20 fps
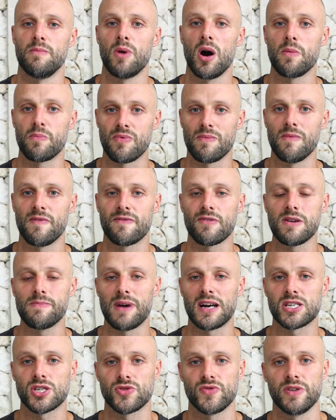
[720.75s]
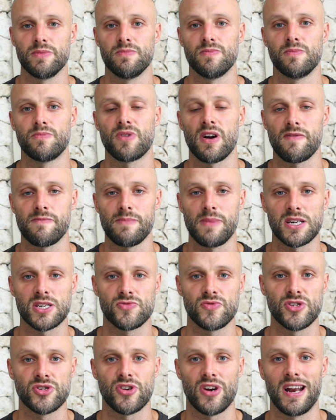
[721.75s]
free breath mastery
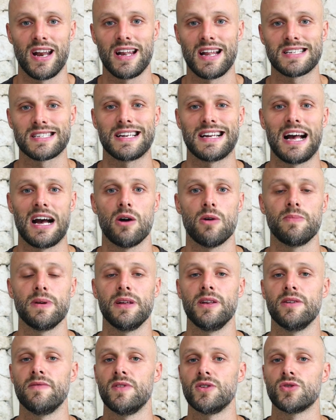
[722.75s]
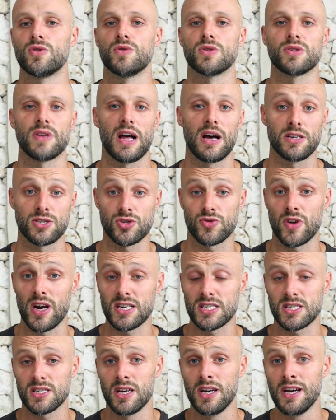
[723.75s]
training that's going to help individuals that are
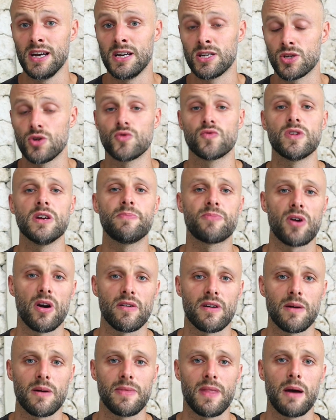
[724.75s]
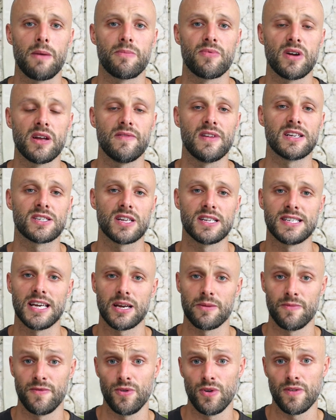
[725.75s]
stressed to reprogram their breathing. It's going to take
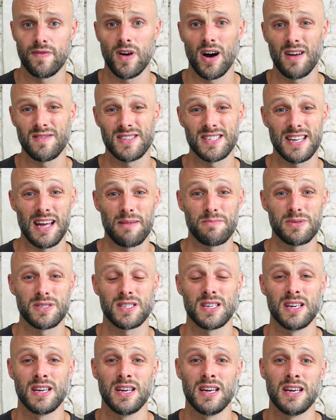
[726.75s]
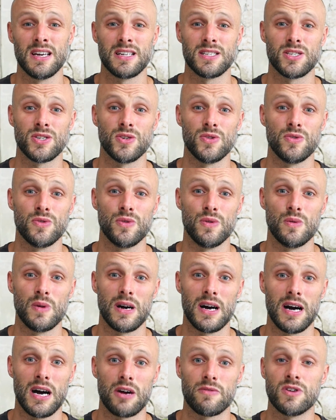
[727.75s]
them through the 5 steps to
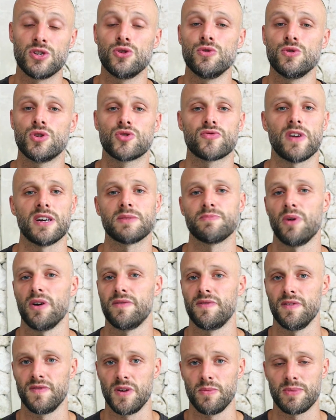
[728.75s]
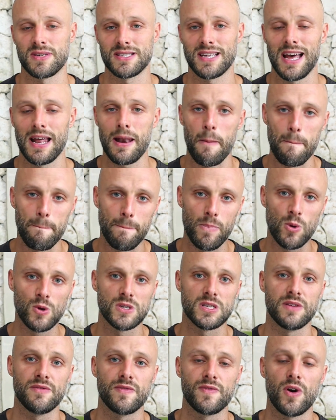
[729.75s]
reduce stress by 50%,
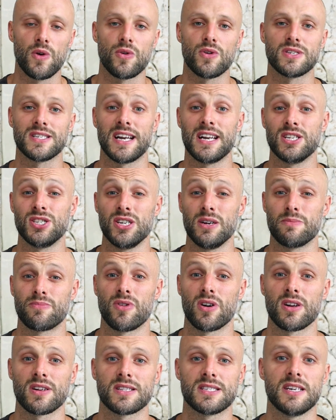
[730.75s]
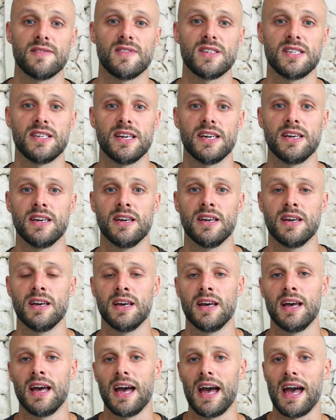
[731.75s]
boosting focus, energy, and productivity.
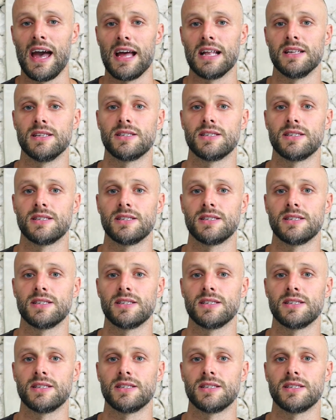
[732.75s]
And